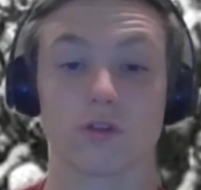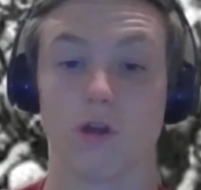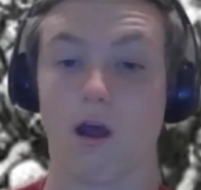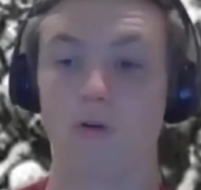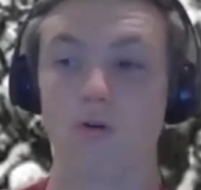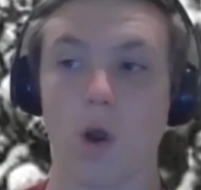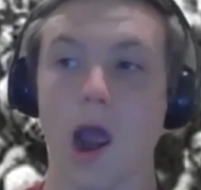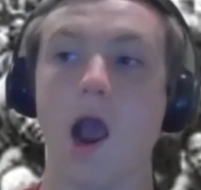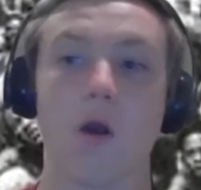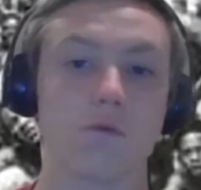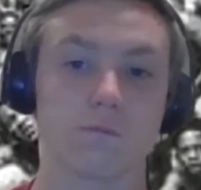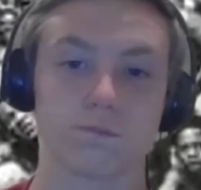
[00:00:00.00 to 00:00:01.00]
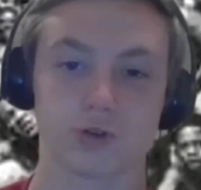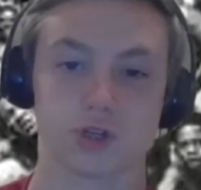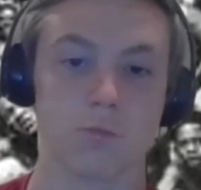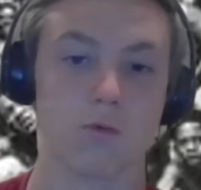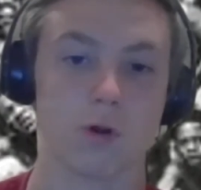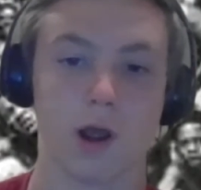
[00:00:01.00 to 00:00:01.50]
don't know how
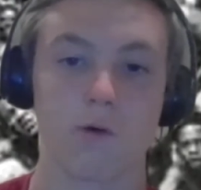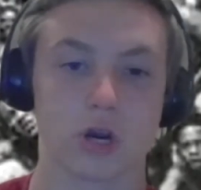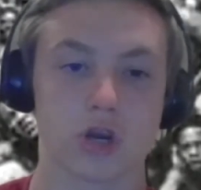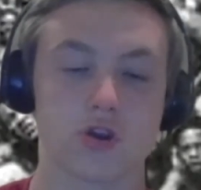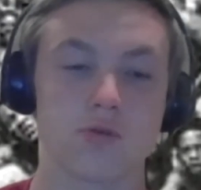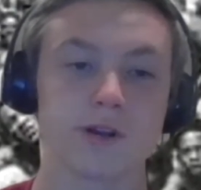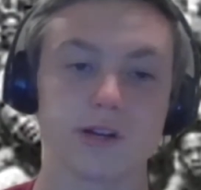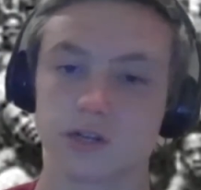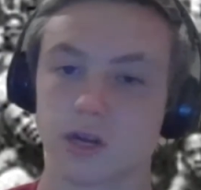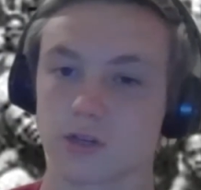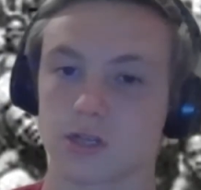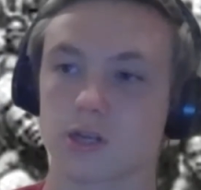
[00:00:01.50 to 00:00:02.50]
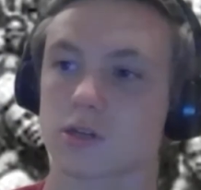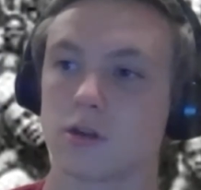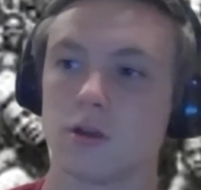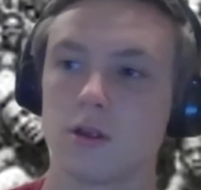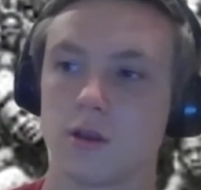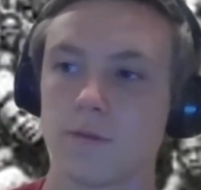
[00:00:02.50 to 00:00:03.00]
a human does this.
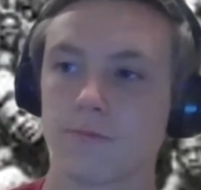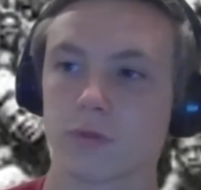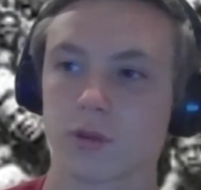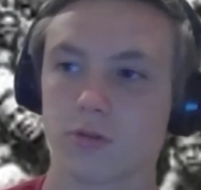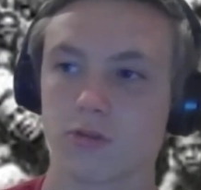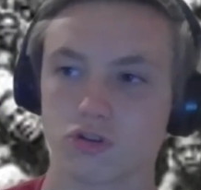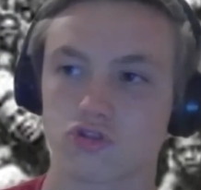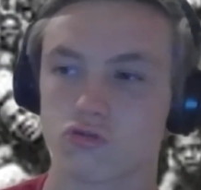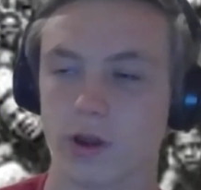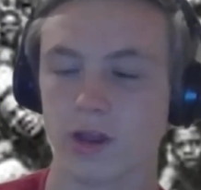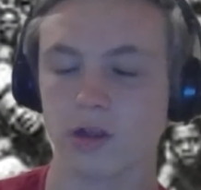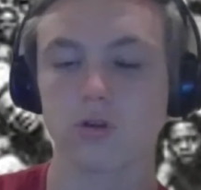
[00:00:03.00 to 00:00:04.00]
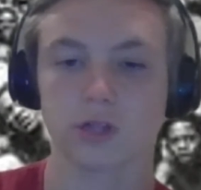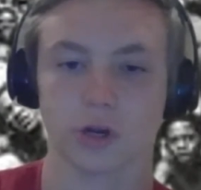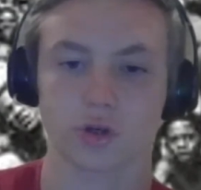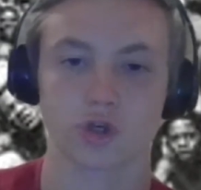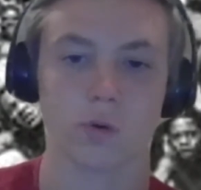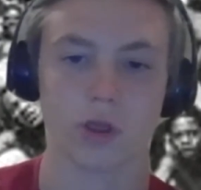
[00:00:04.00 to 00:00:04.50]
It looked
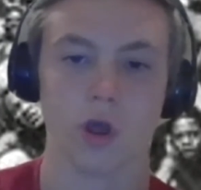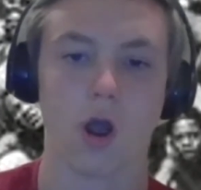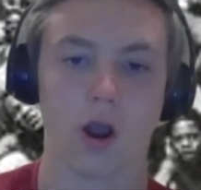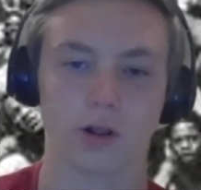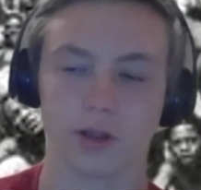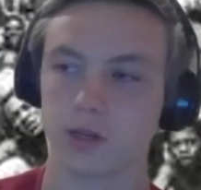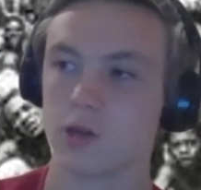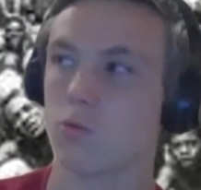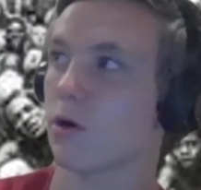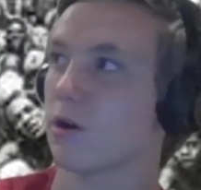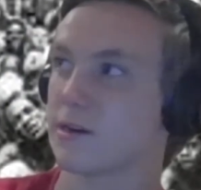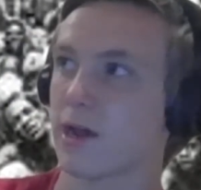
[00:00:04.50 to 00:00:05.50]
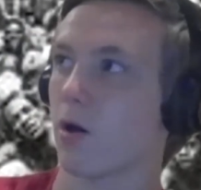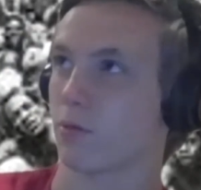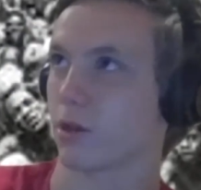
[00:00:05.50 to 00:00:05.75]
like Tony Hawk. Like he went down